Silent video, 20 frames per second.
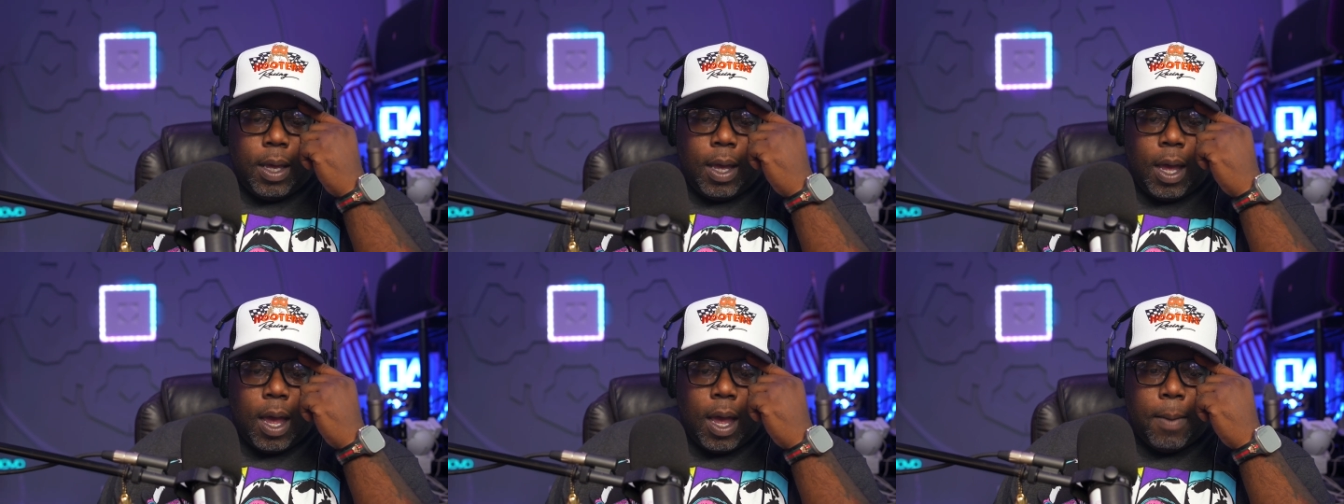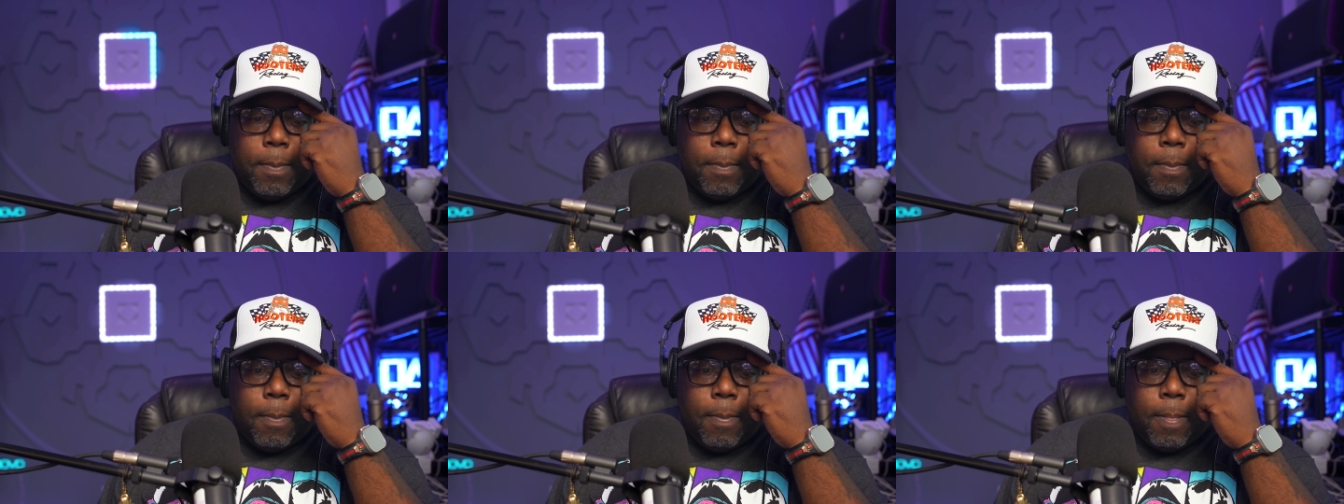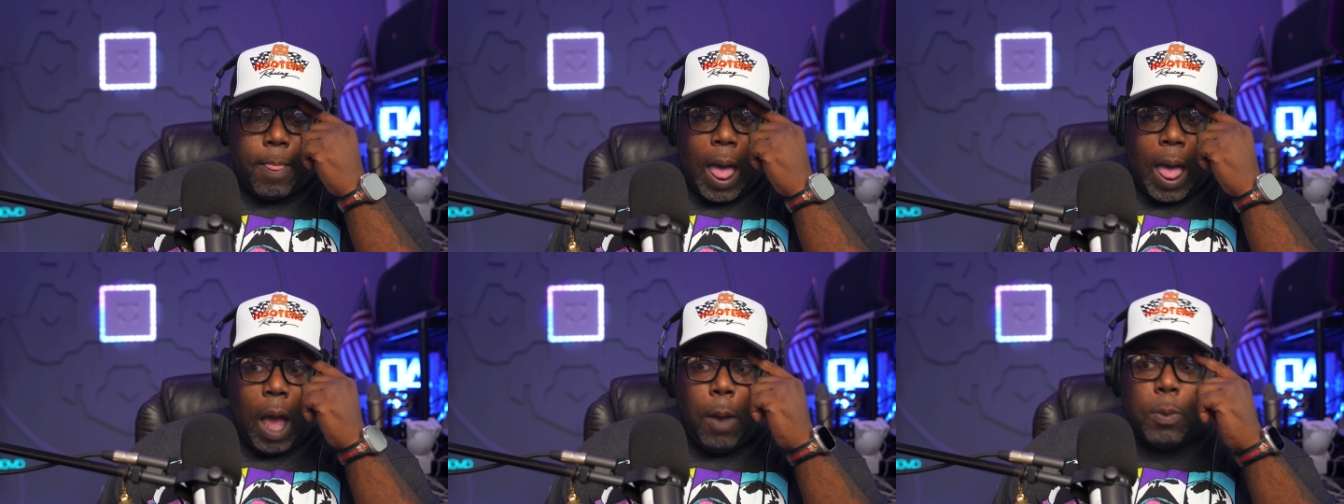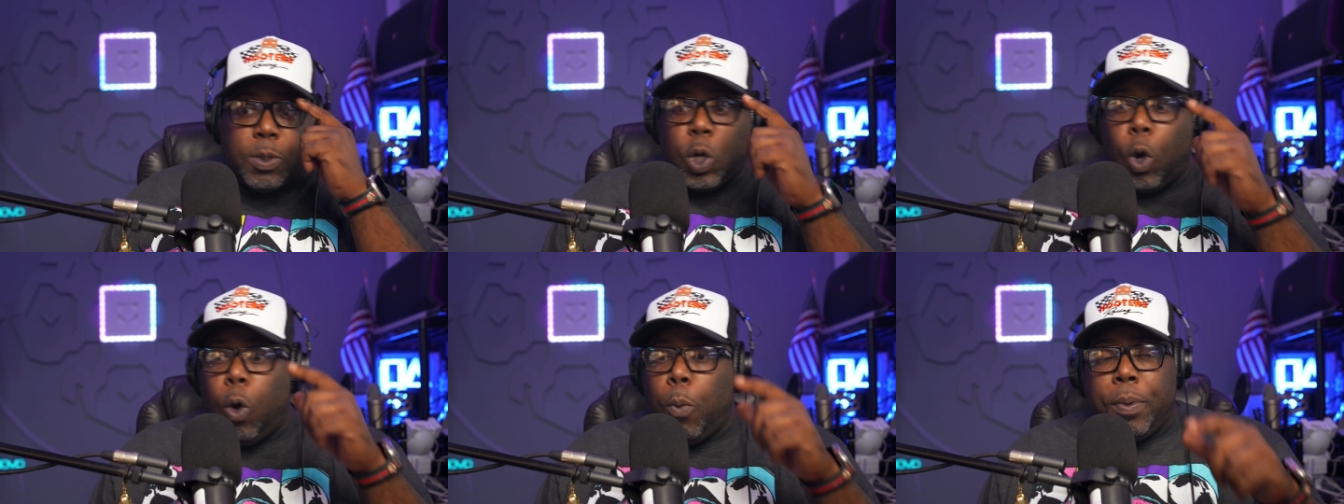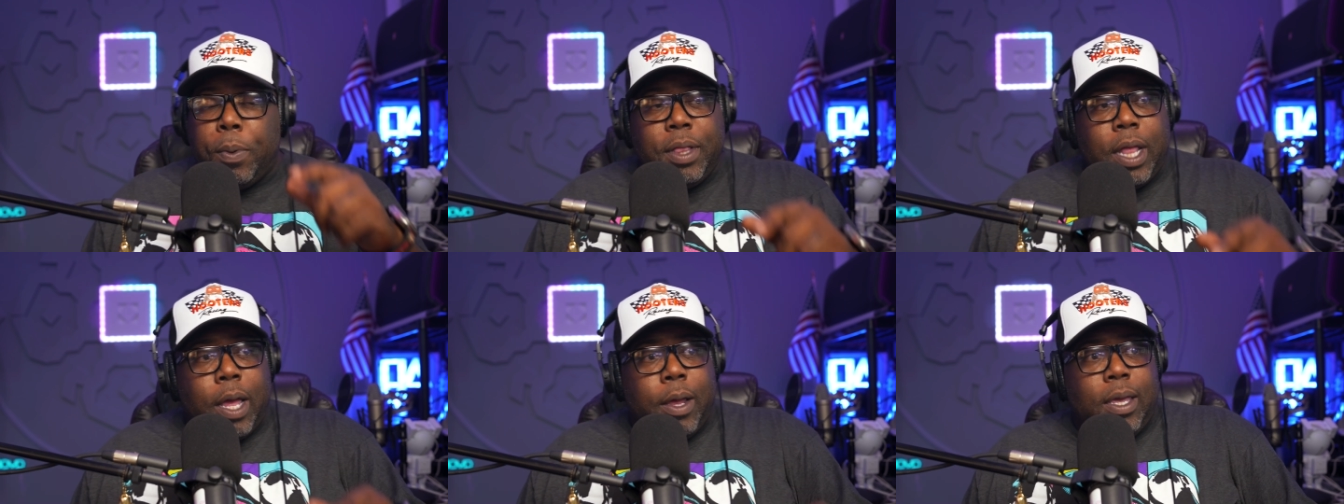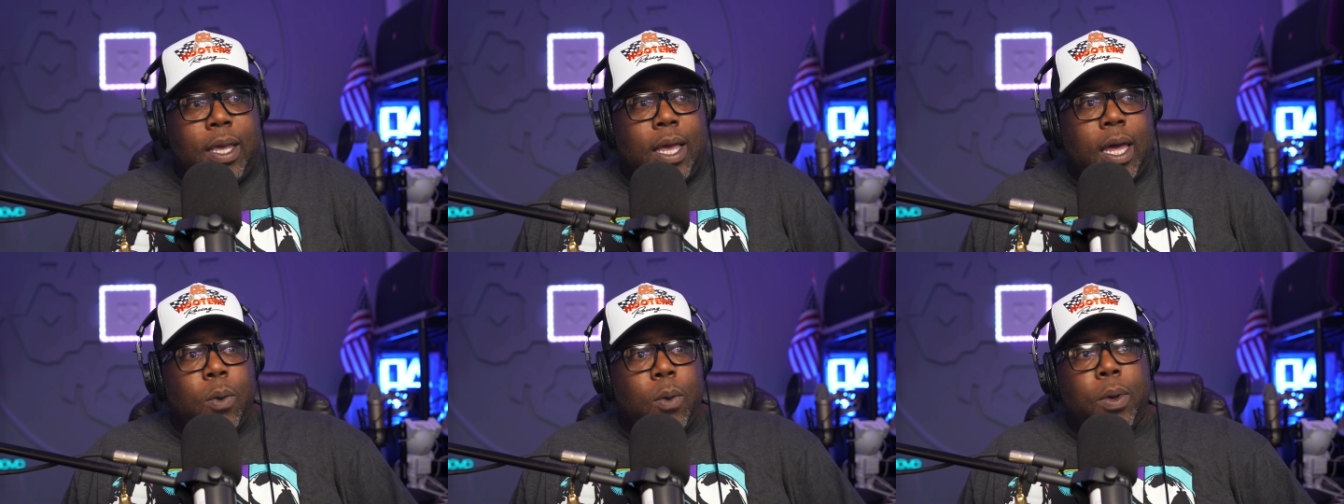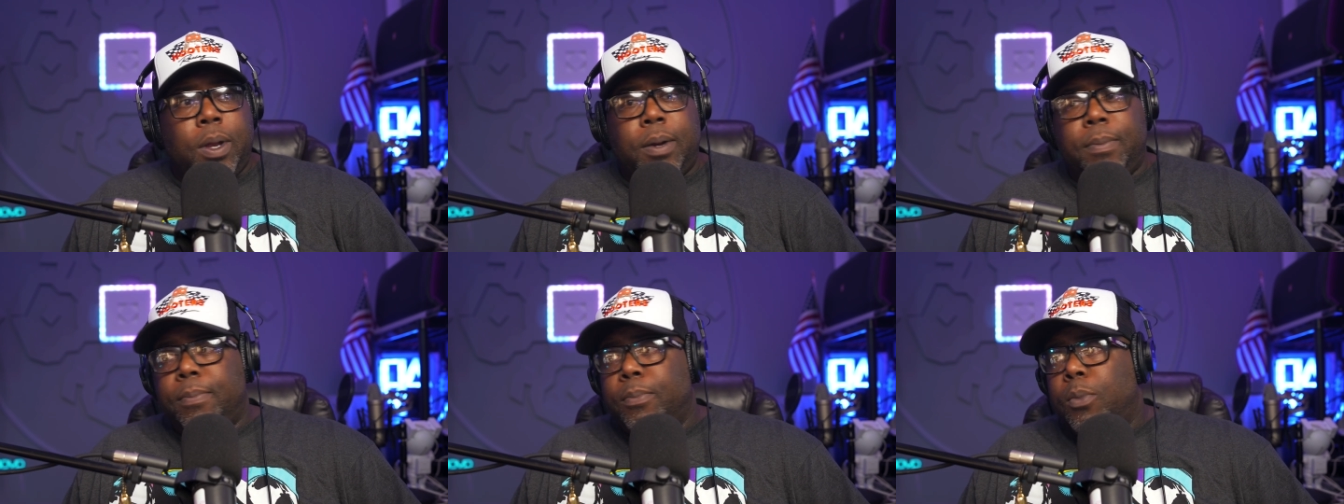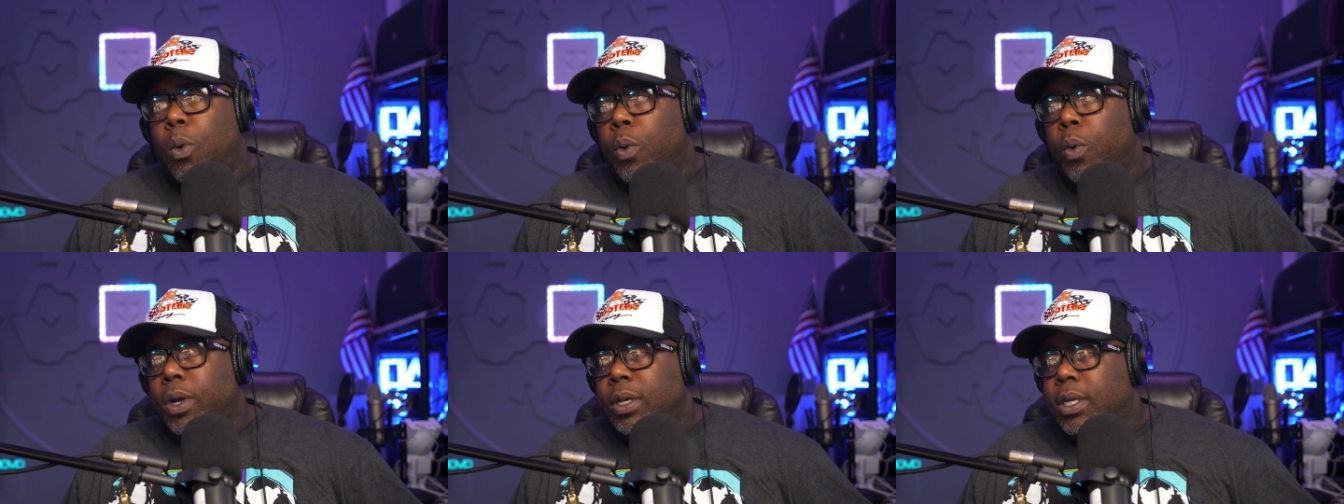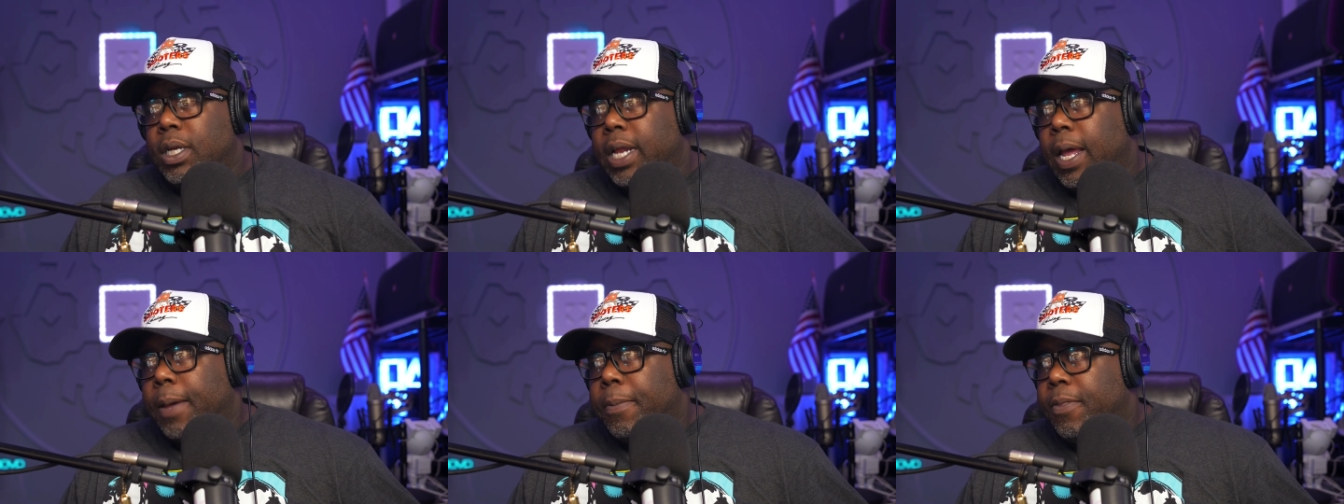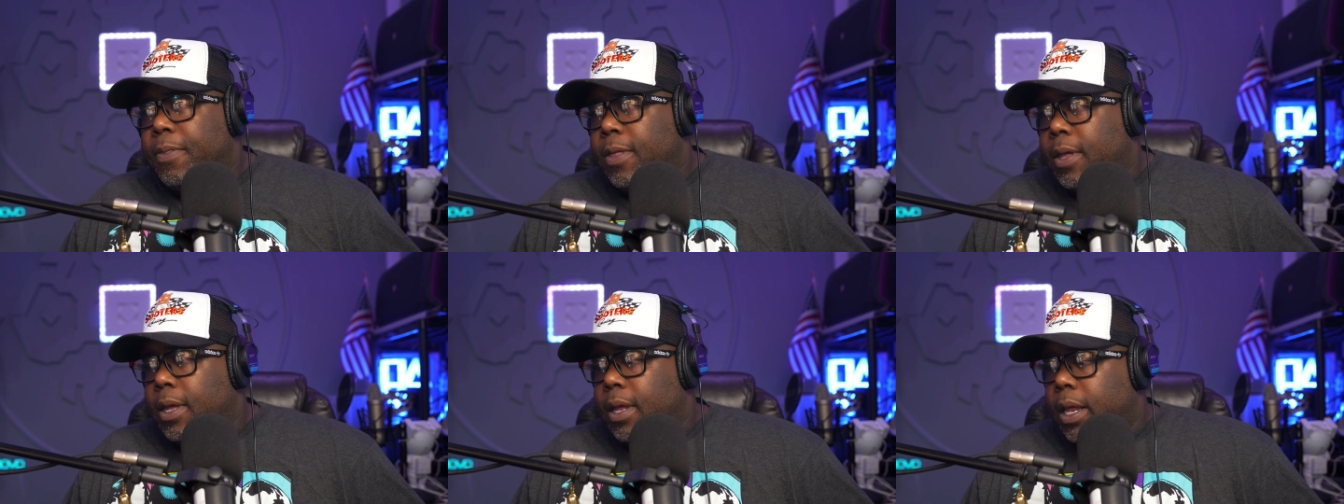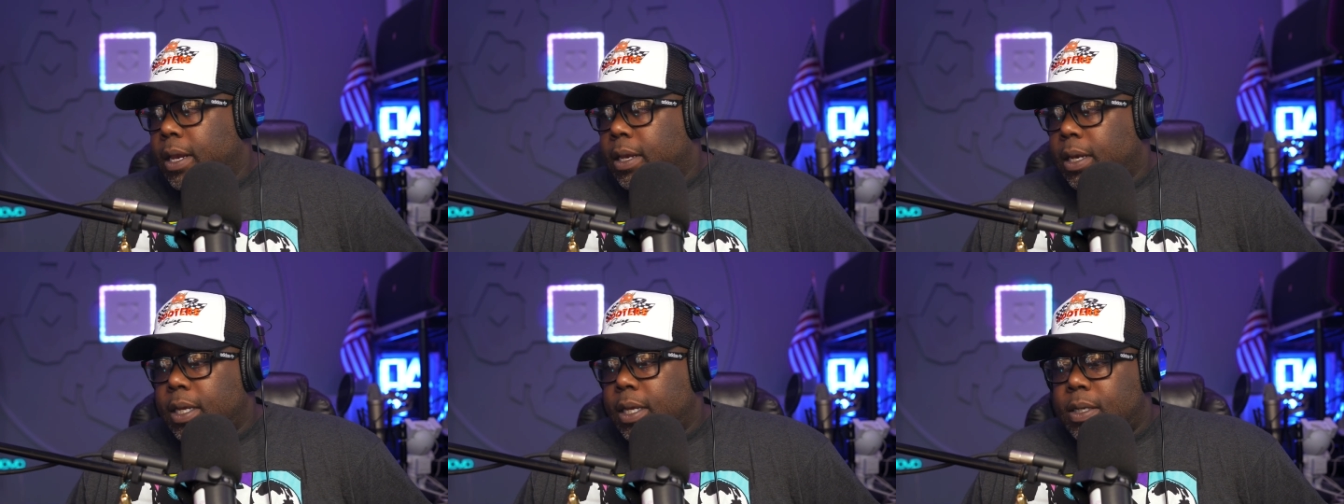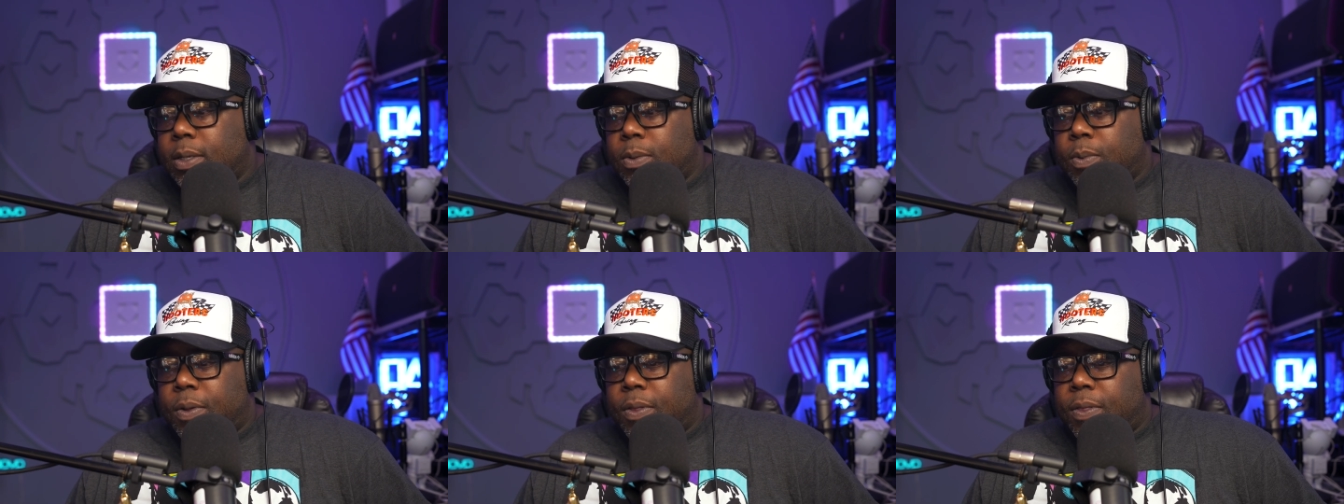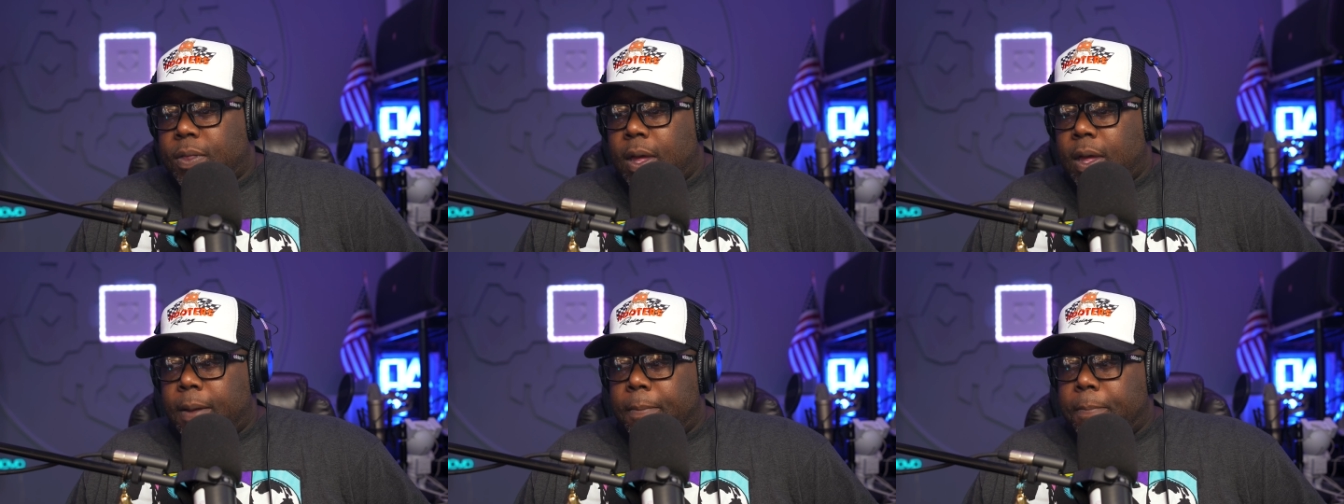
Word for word: I was hoping that he kind of went more into depth, at least with